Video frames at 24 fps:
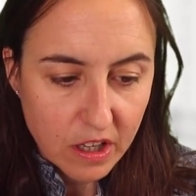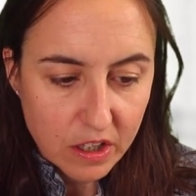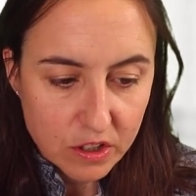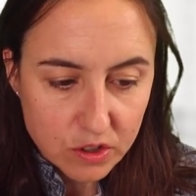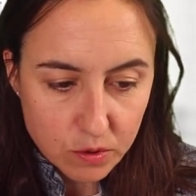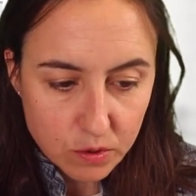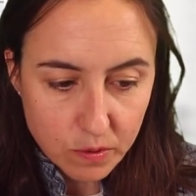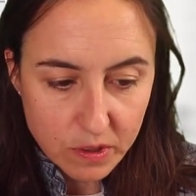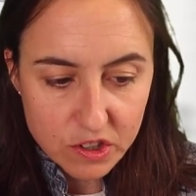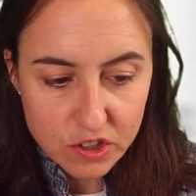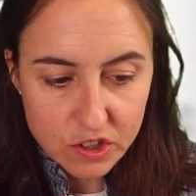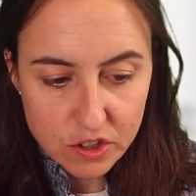
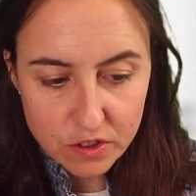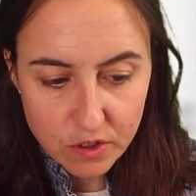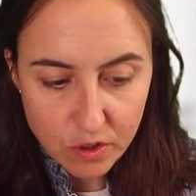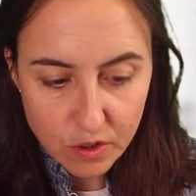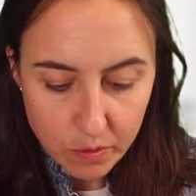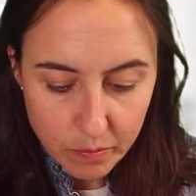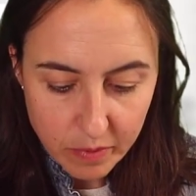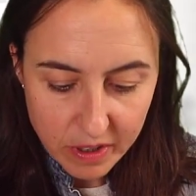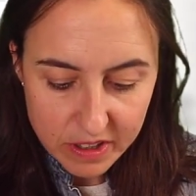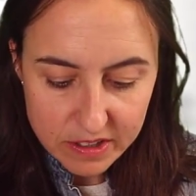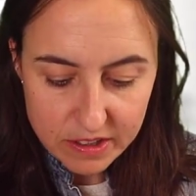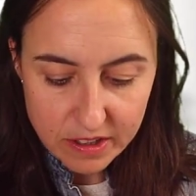Switch
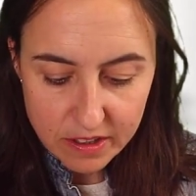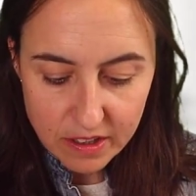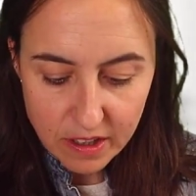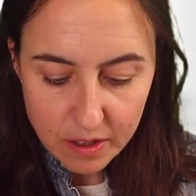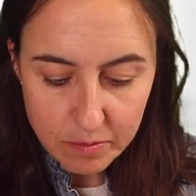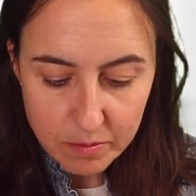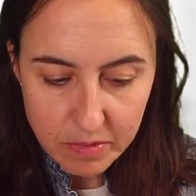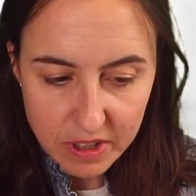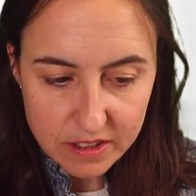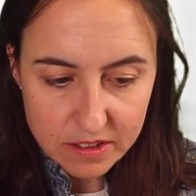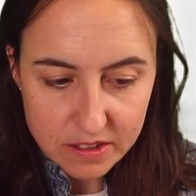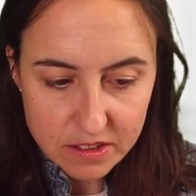true
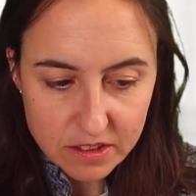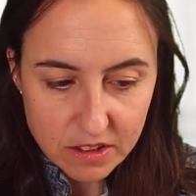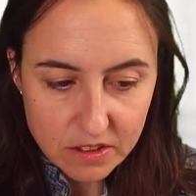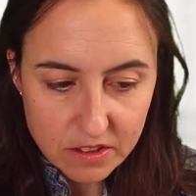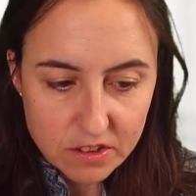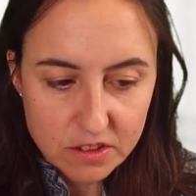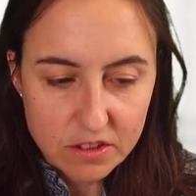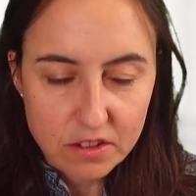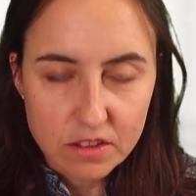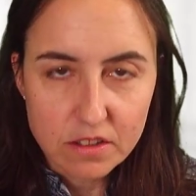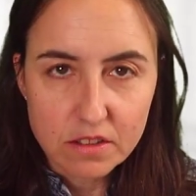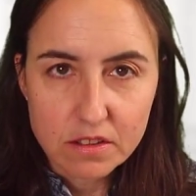basically means
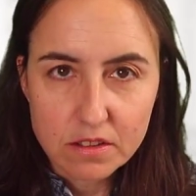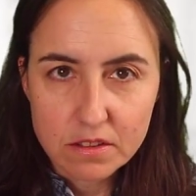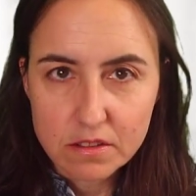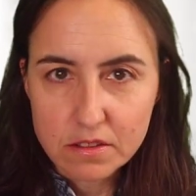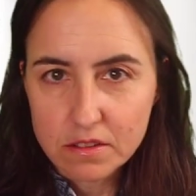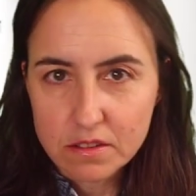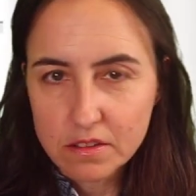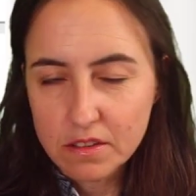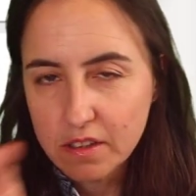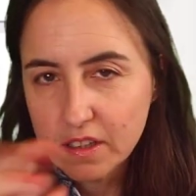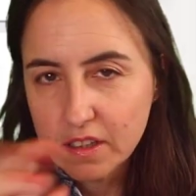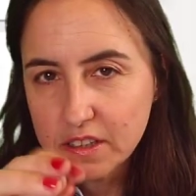just
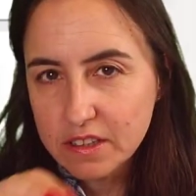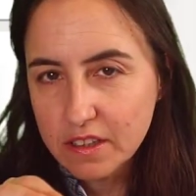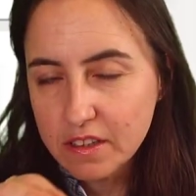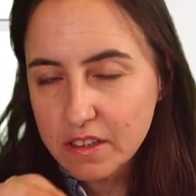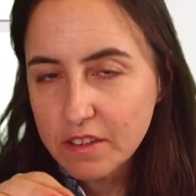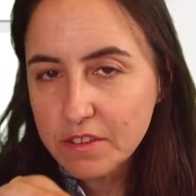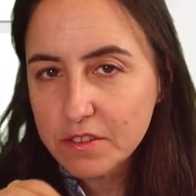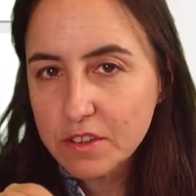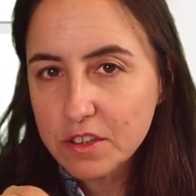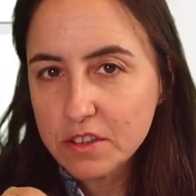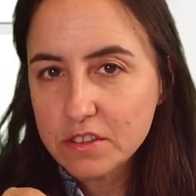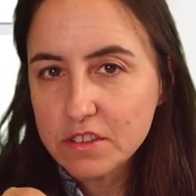it's
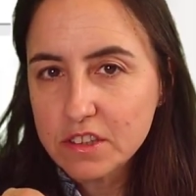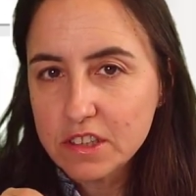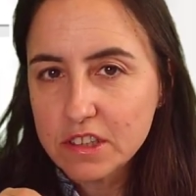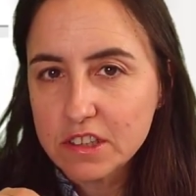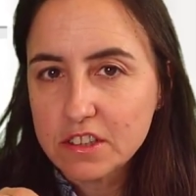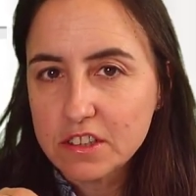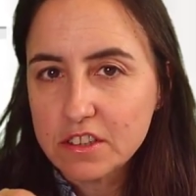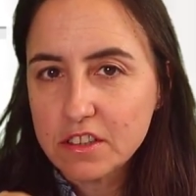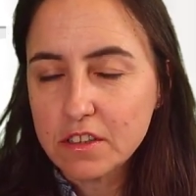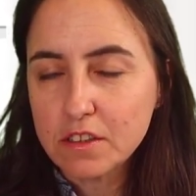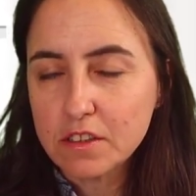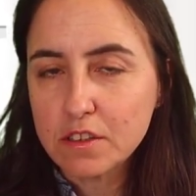an if
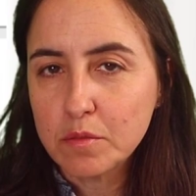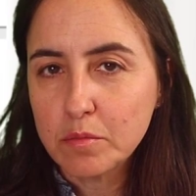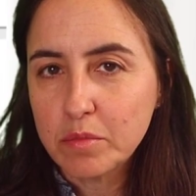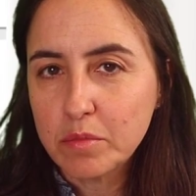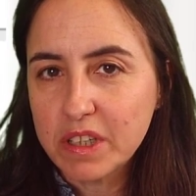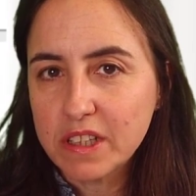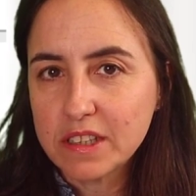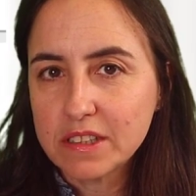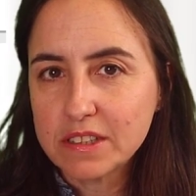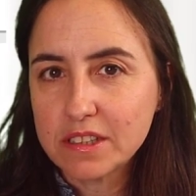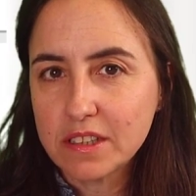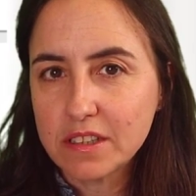condition,
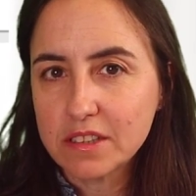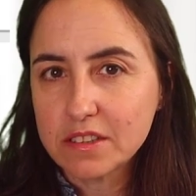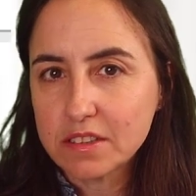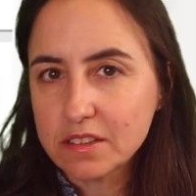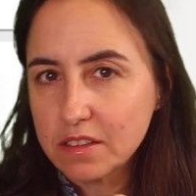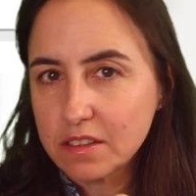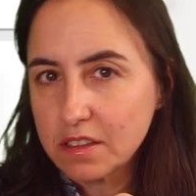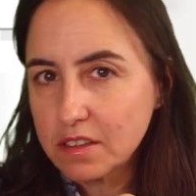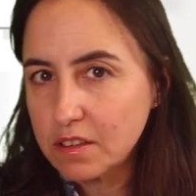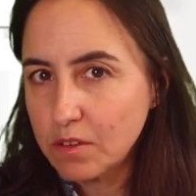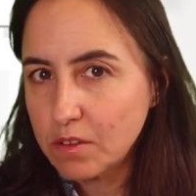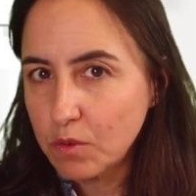but it
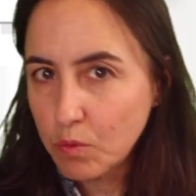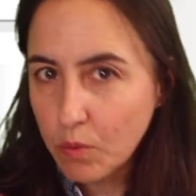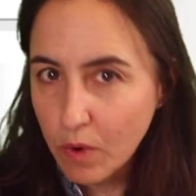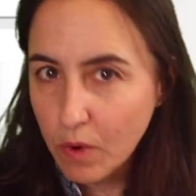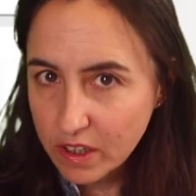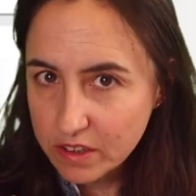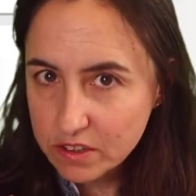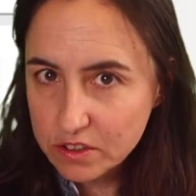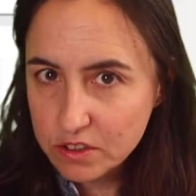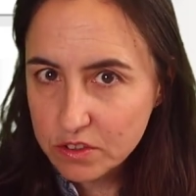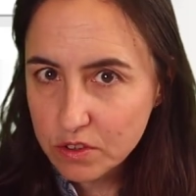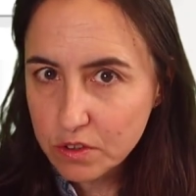says
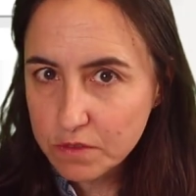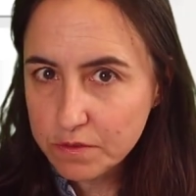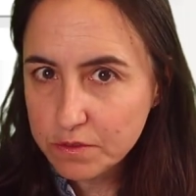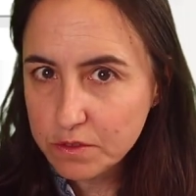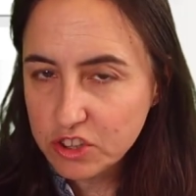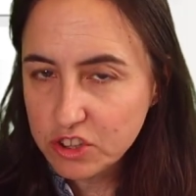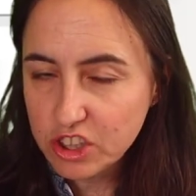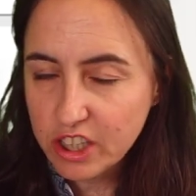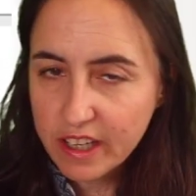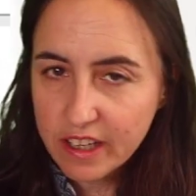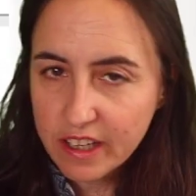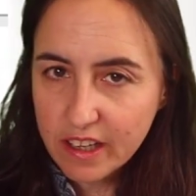once you
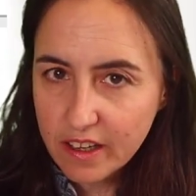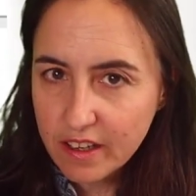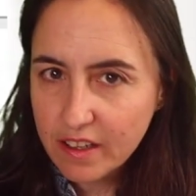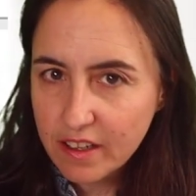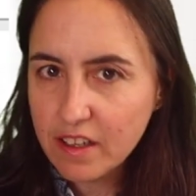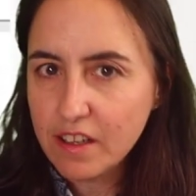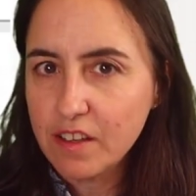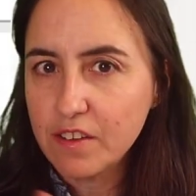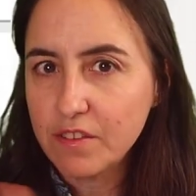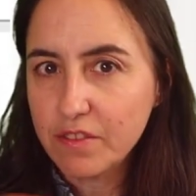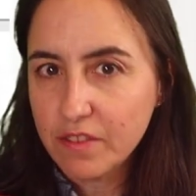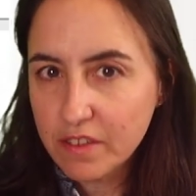check
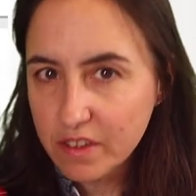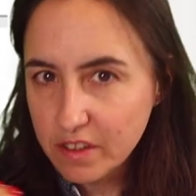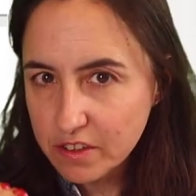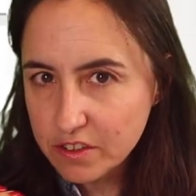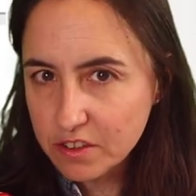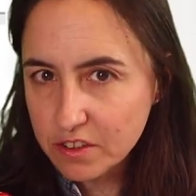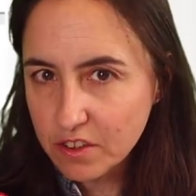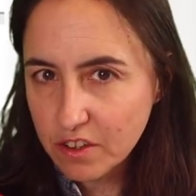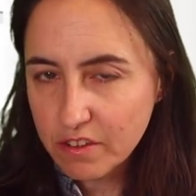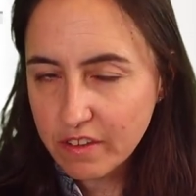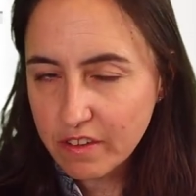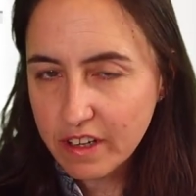it, if it
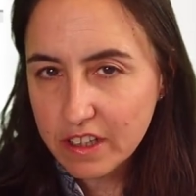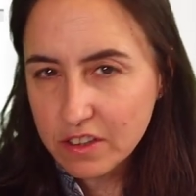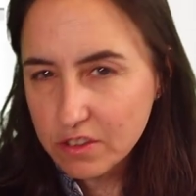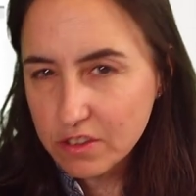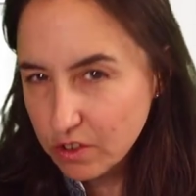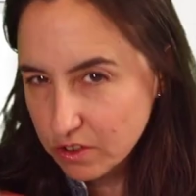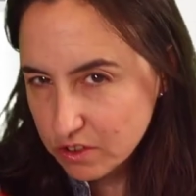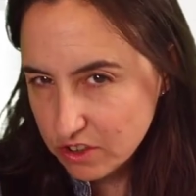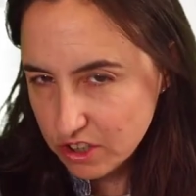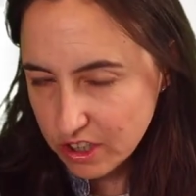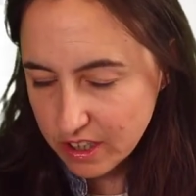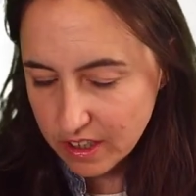is correct,
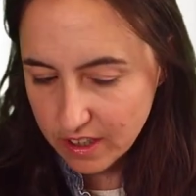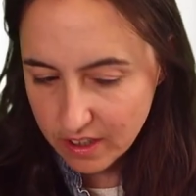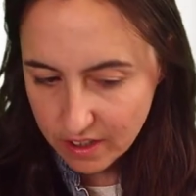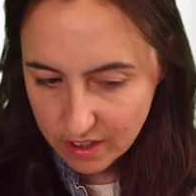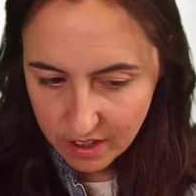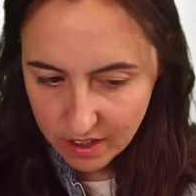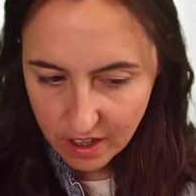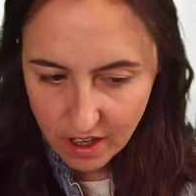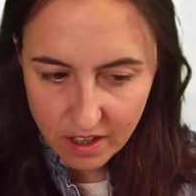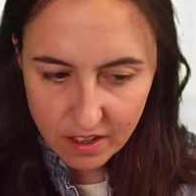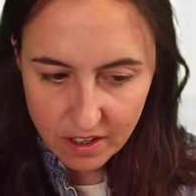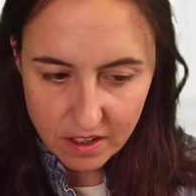don't check it
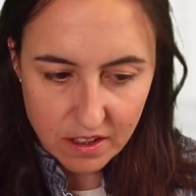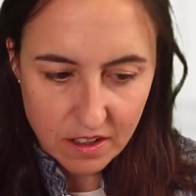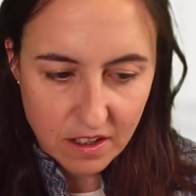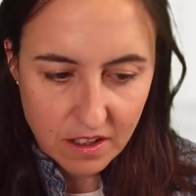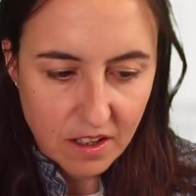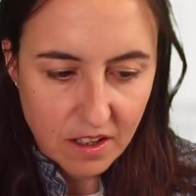again